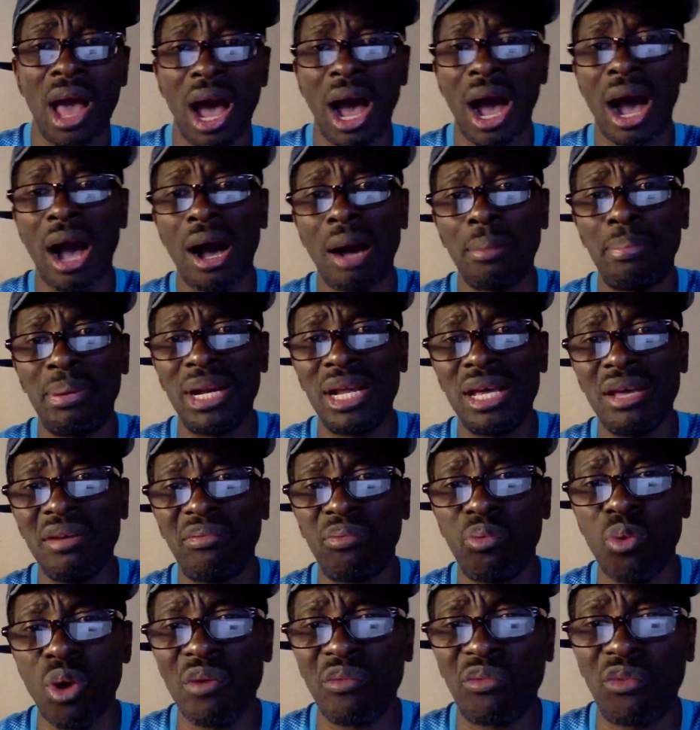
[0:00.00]
I
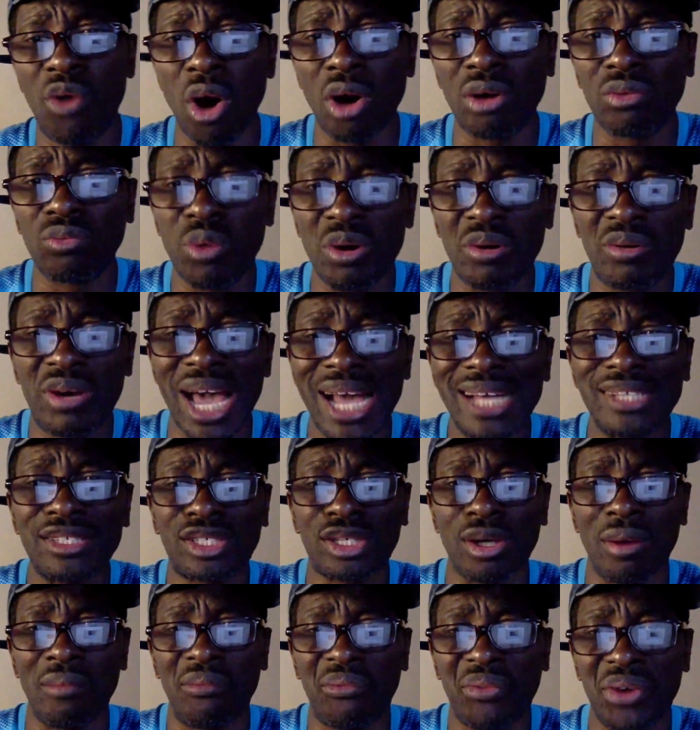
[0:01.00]
believe we've gained
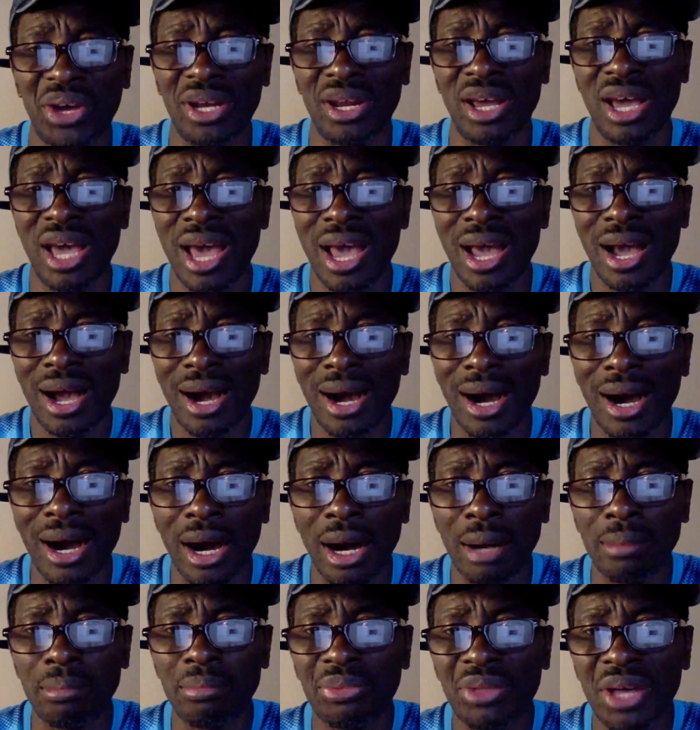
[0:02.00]
something.
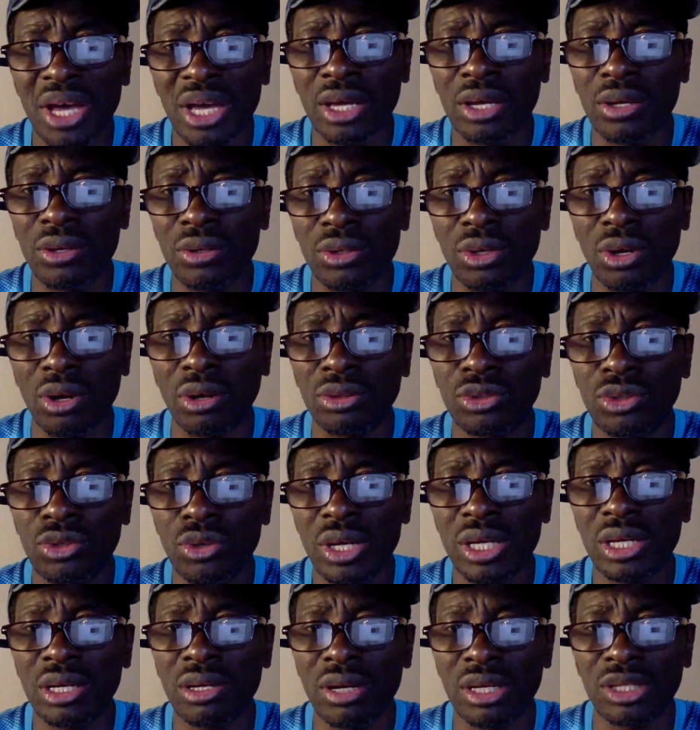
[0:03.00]
Thank you. You're
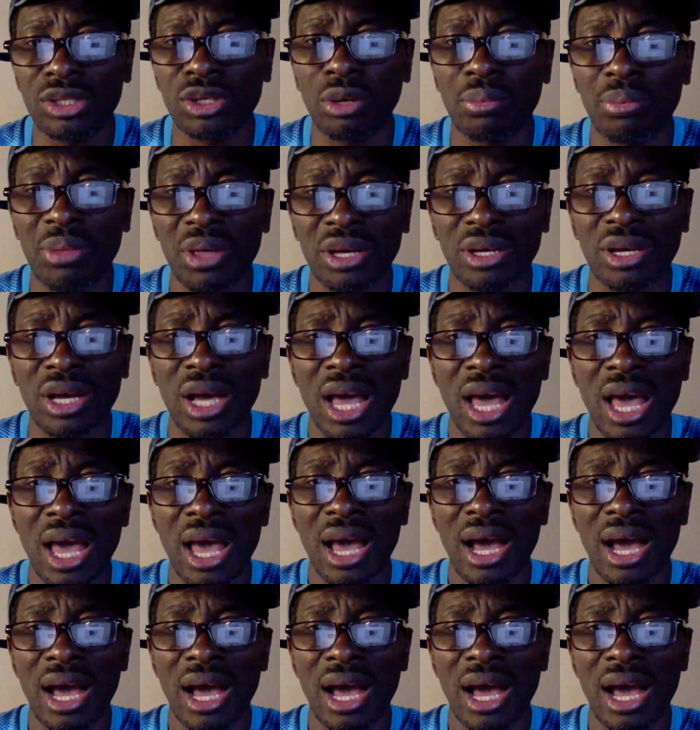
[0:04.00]
doing a great job. Thank you.